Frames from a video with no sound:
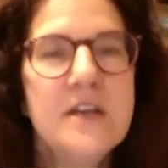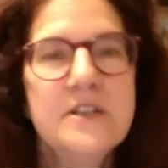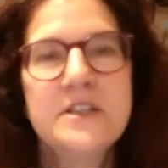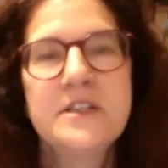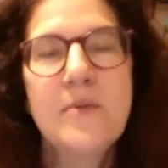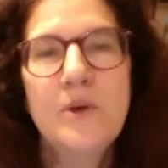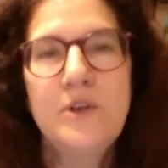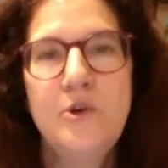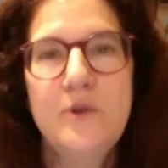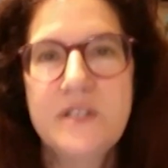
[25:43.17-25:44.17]
to someone
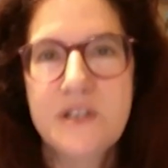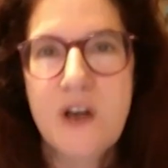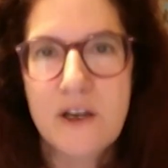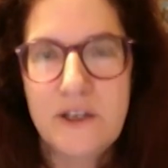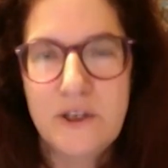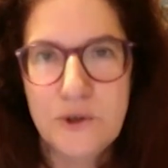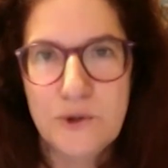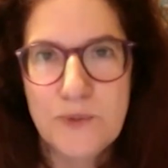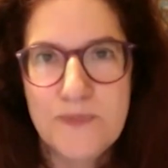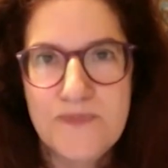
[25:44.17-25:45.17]
who is not
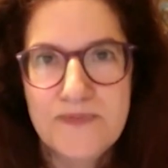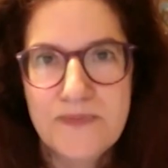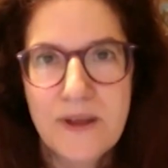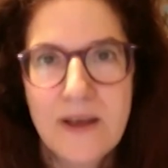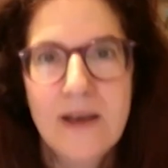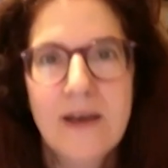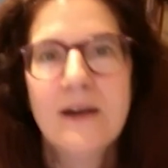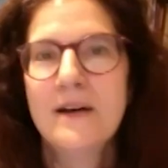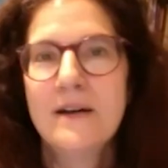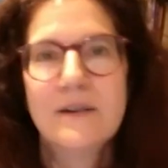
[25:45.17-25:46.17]
you,
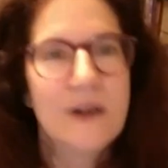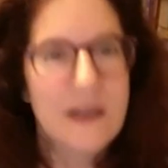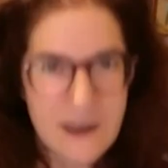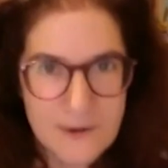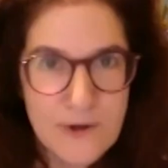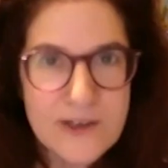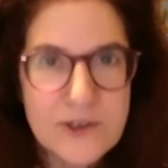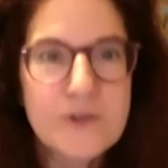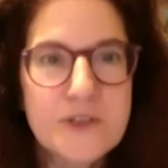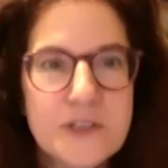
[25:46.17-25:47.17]
right? A
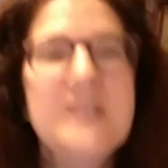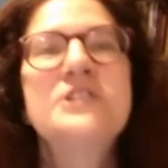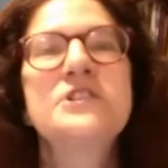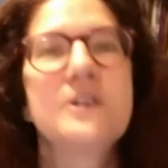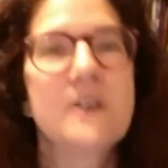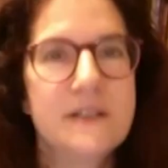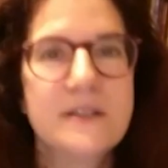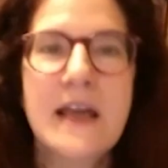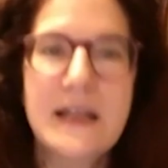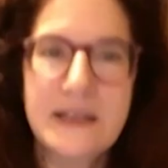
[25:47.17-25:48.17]
friend who's a teacher,
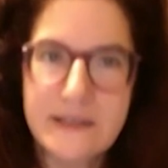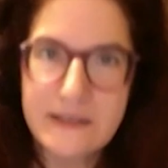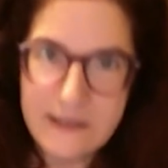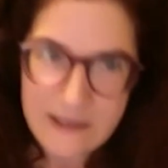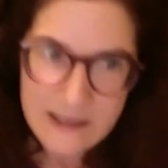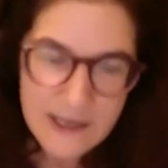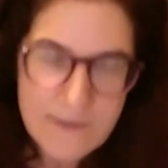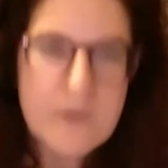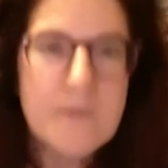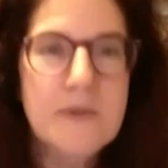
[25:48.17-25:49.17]
and
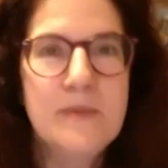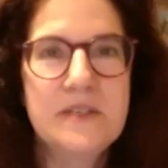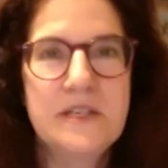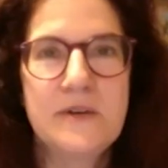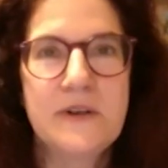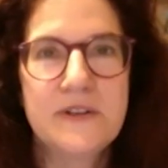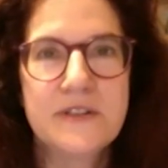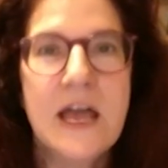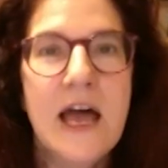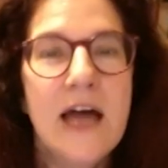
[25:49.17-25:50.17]
give them the
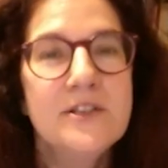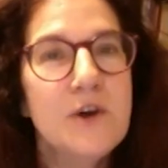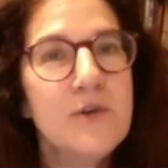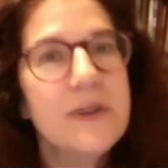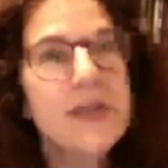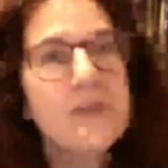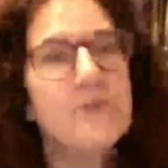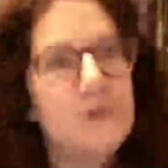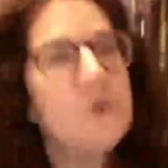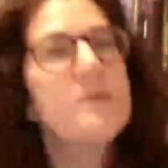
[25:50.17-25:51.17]
materials, and don't then
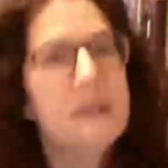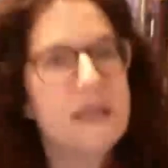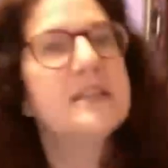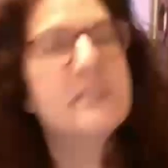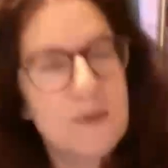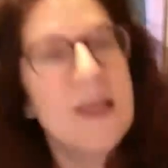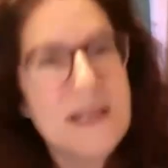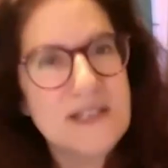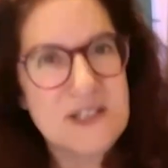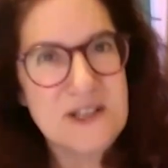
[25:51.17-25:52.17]
verbally
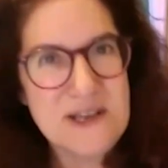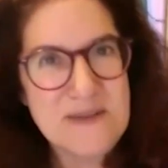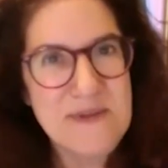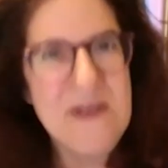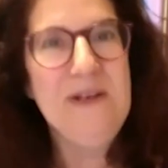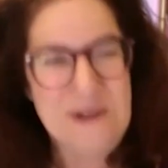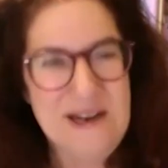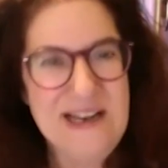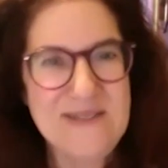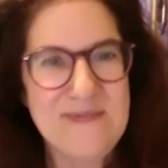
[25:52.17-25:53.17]
explain it to them,
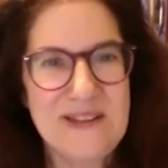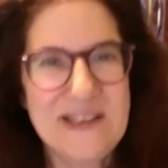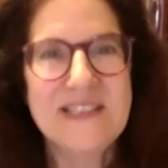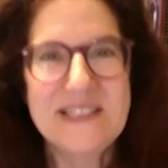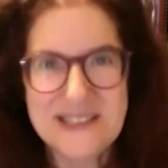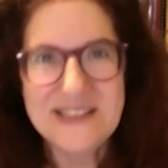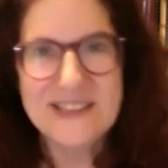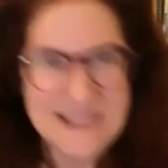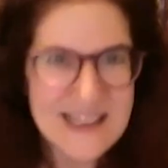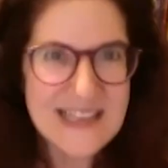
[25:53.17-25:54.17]
right? Because
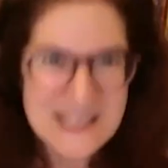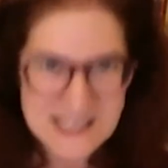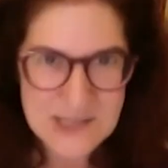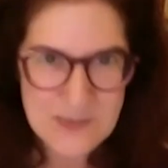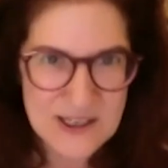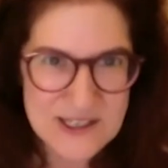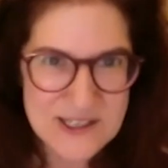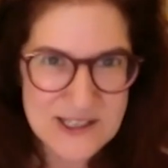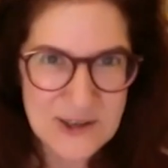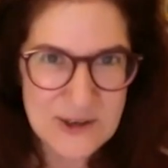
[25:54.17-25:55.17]
that's just
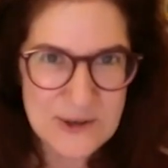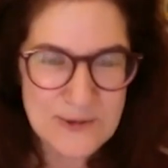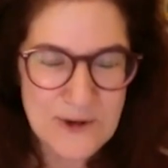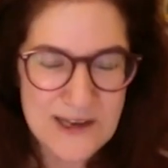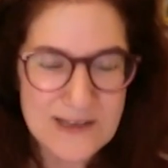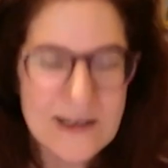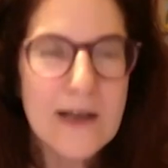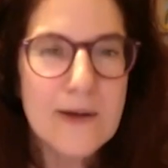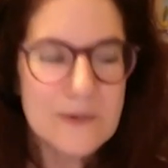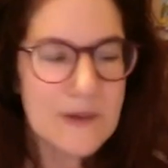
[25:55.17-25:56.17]
because they're your friend.
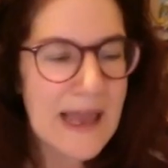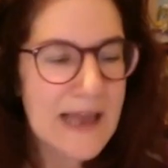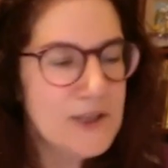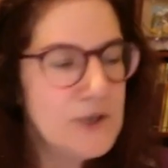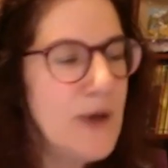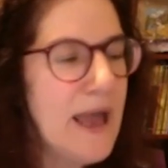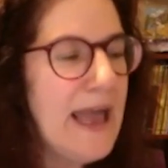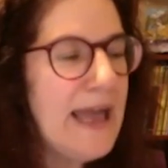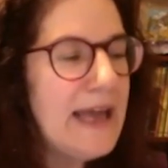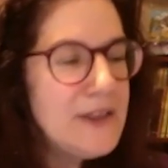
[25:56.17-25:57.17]
Can you
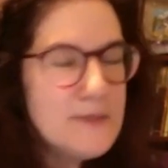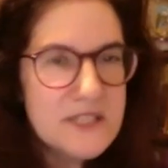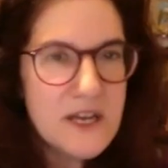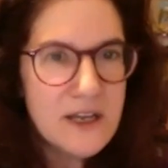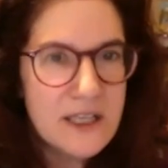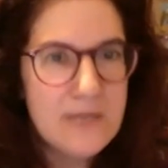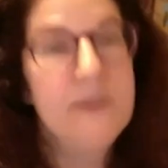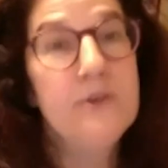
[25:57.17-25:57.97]
hand them a document or